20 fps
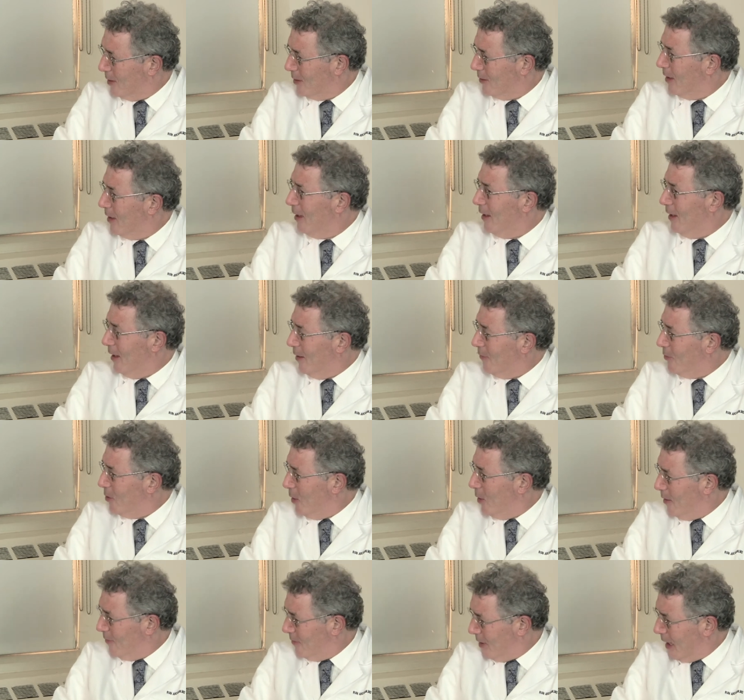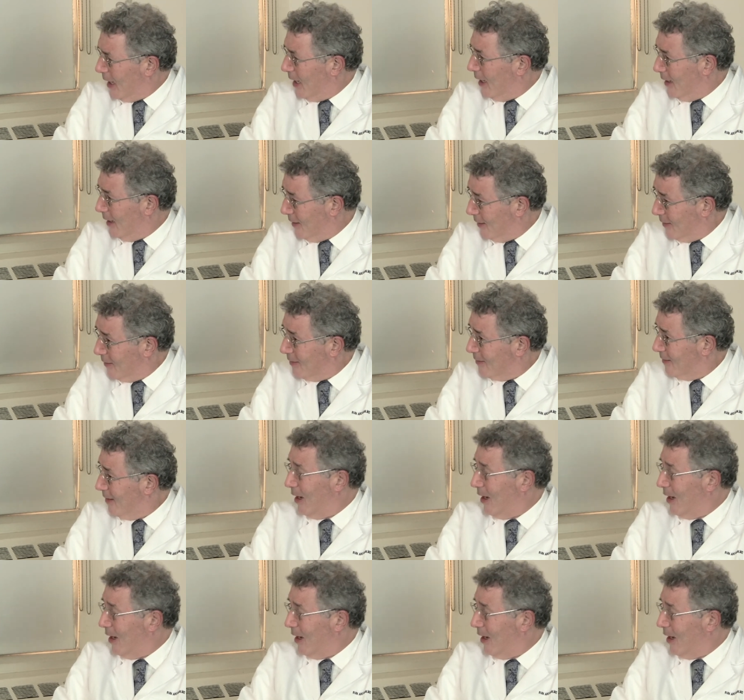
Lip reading: and if you have aides,